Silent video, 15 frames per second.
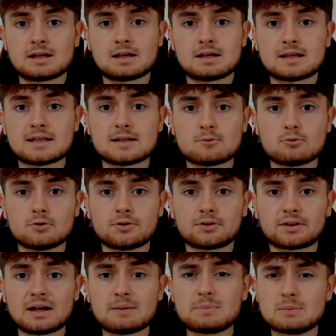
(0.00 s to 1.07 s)
he
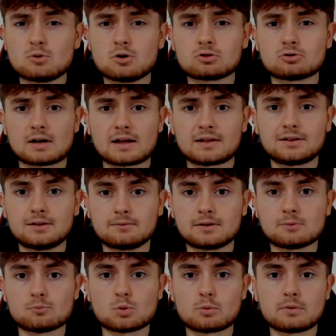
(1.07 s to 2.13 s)
was that bit more aggressive
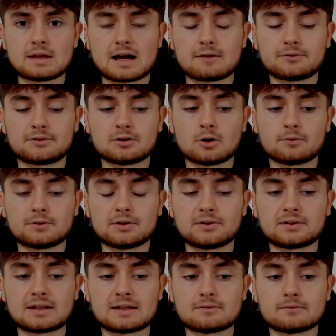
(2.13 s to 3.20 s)
than what we have often
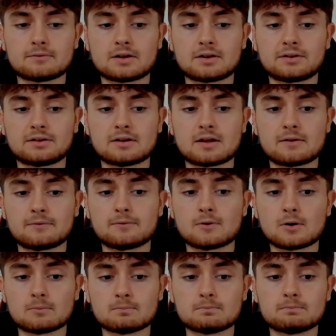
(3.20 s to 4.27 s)
seen
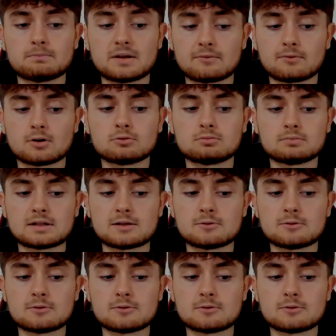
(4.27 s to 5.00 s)
from Bivol.